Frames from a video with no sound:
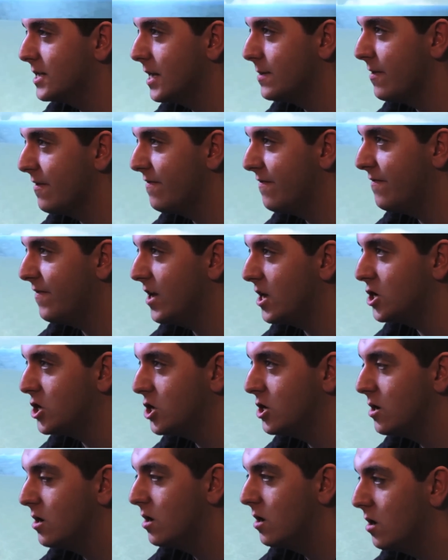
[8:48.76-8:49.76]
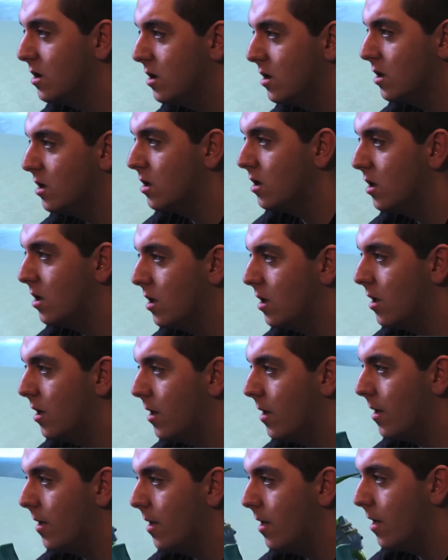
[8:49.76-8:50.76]
I'm press a fish. Press menu when you're done
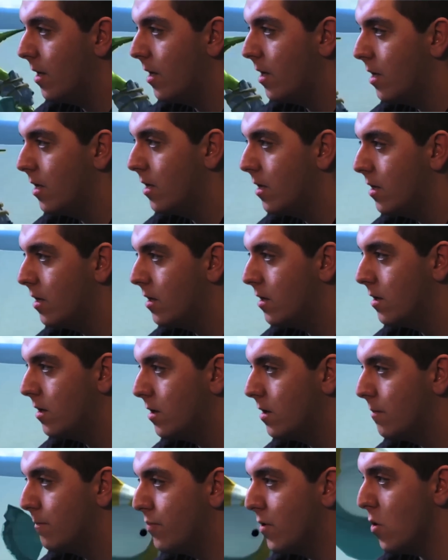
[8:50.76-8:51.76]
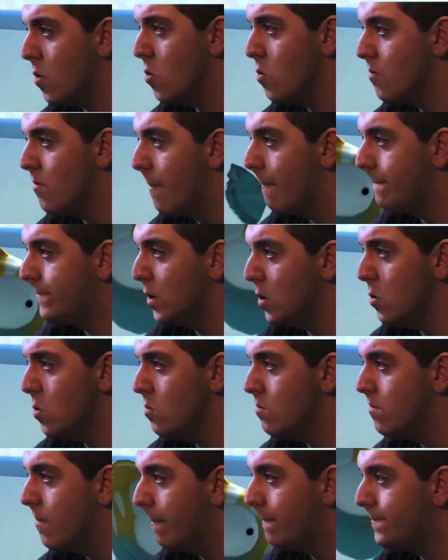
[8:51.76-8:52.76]
testing. Boom!
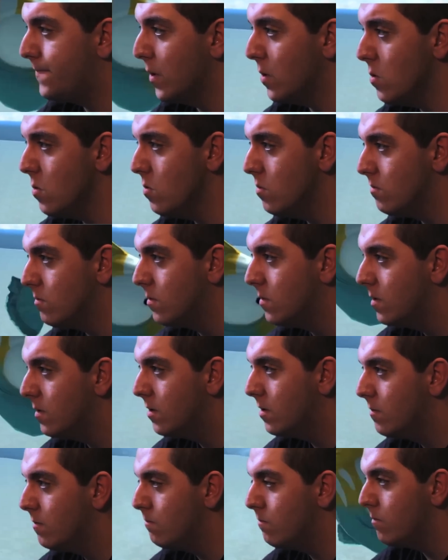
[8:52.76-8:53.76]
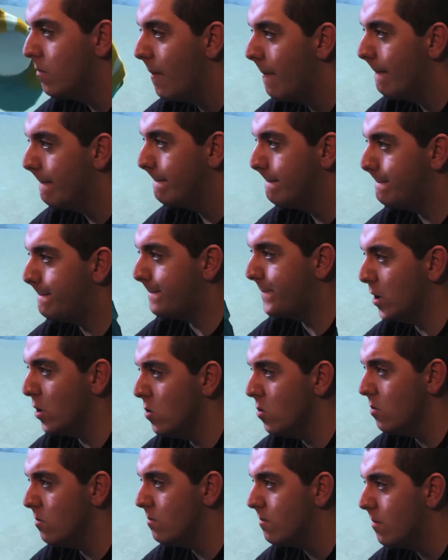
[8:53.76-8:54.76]
Boom! Boom!
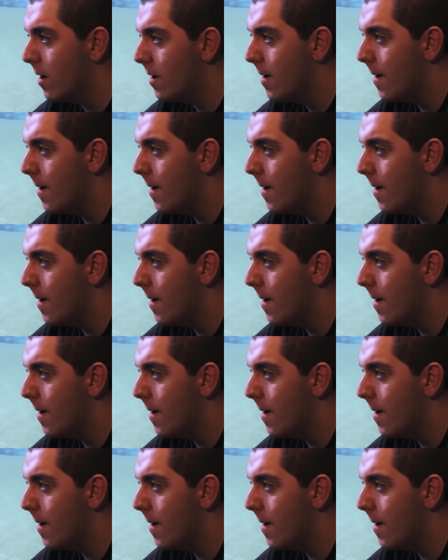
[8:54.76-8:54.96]
Boom!